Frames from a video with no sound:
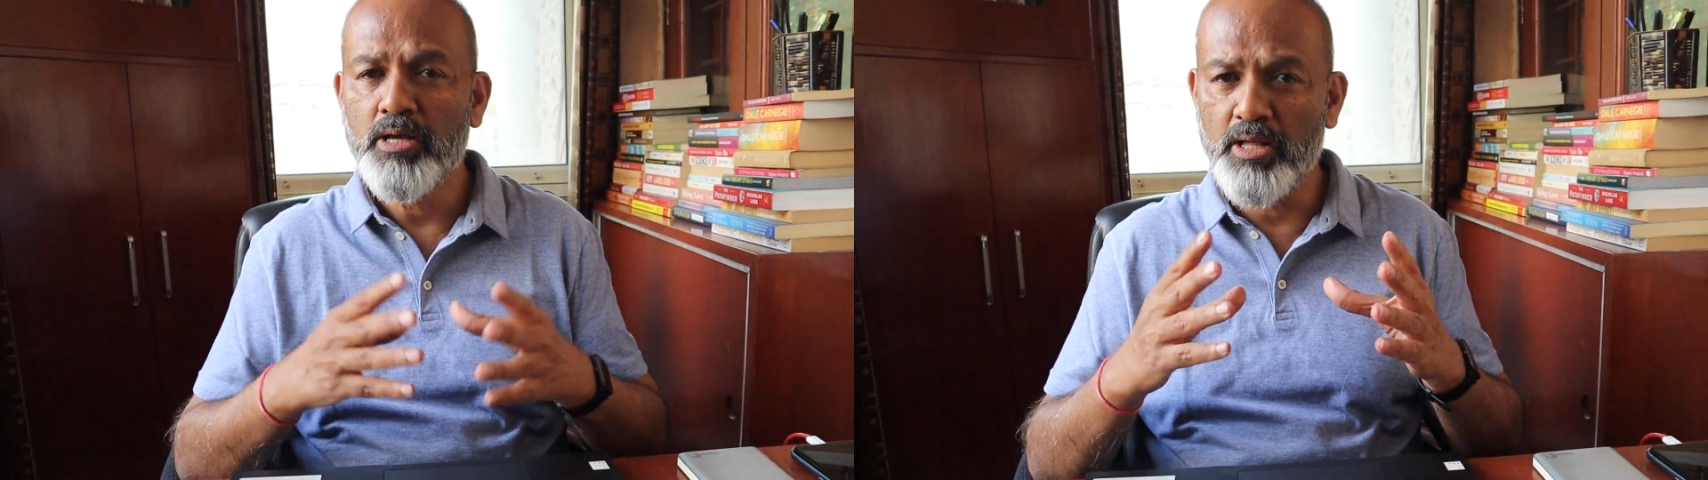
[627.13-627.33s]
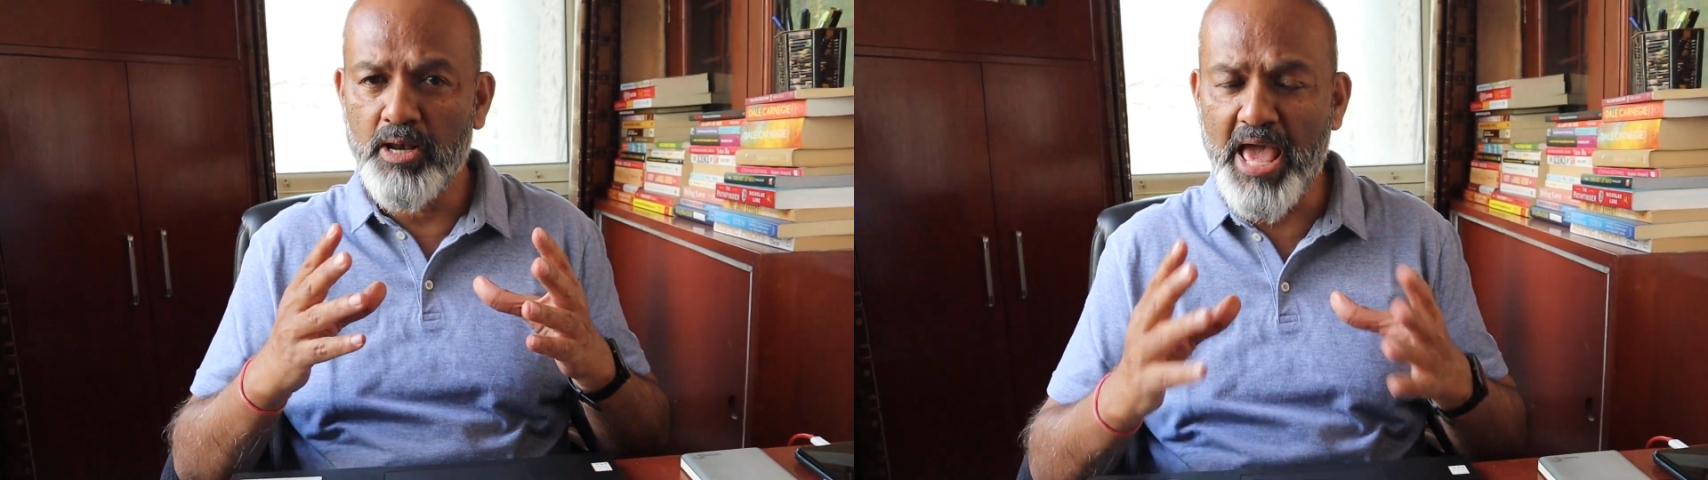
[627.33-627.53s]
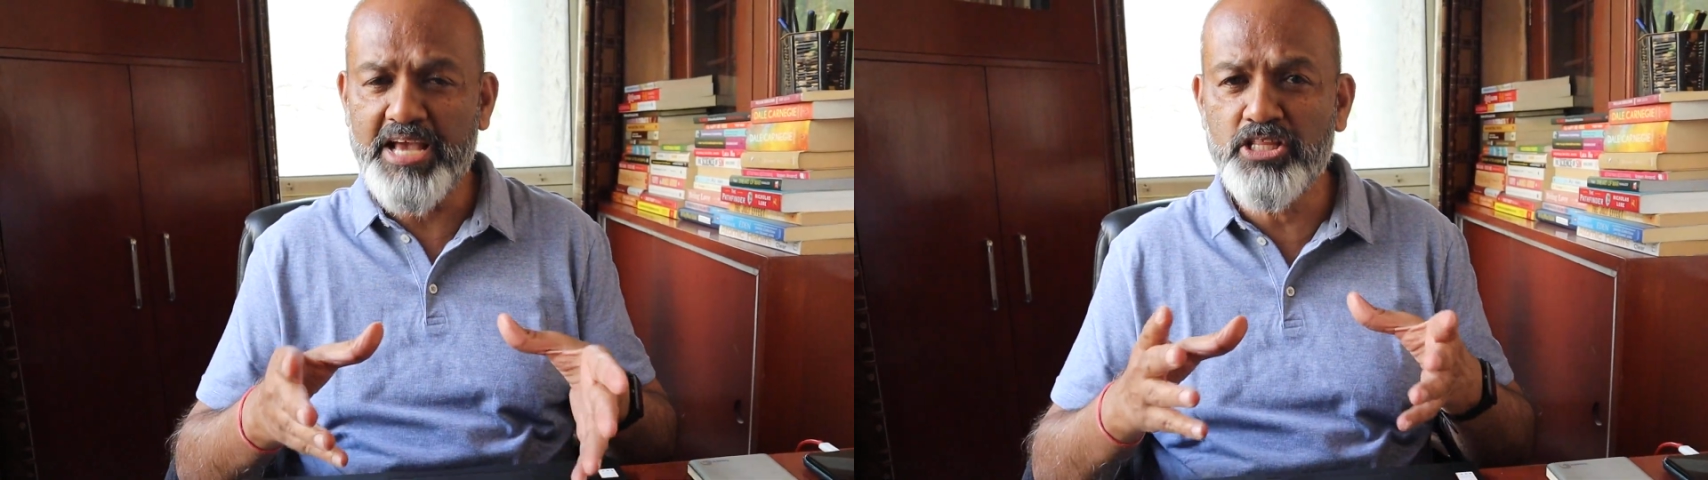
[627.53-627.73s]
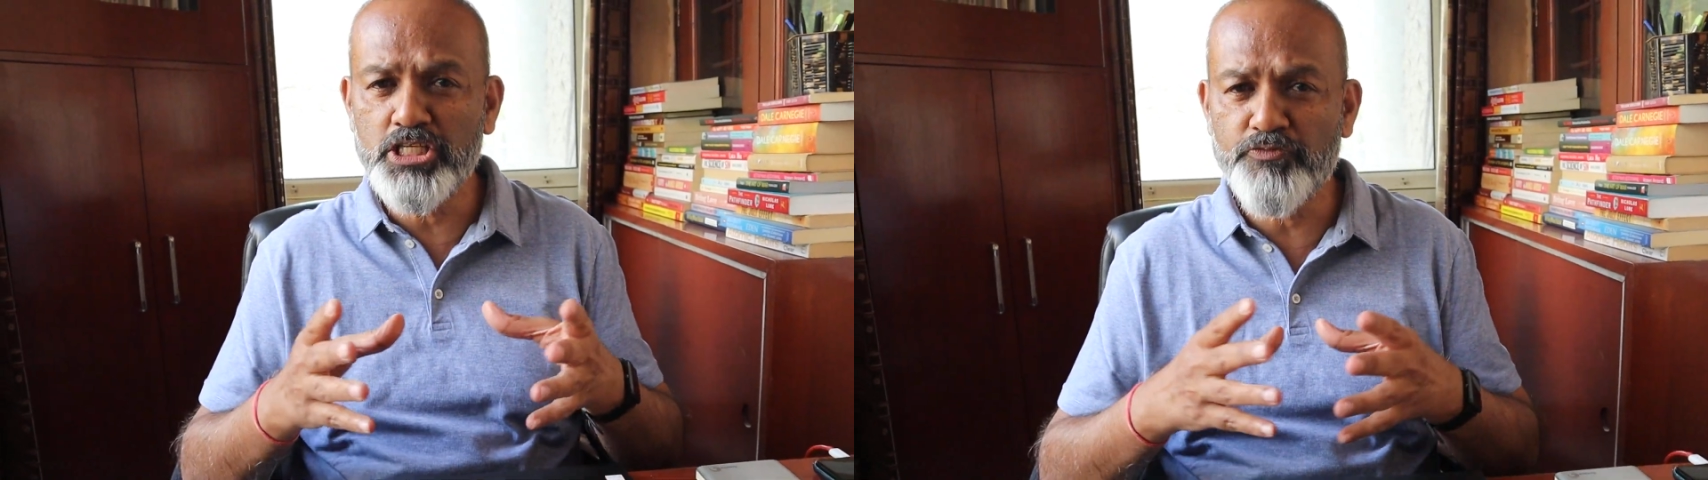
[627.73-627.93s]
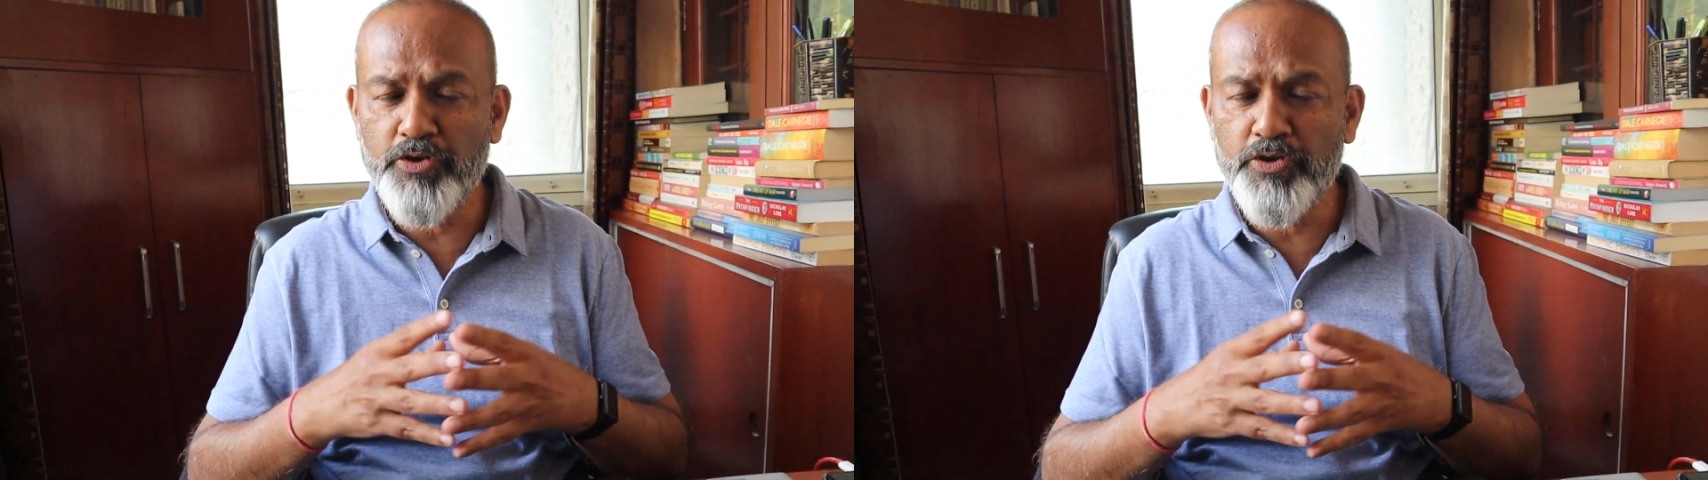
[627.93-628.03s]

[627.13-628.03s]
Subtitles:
like this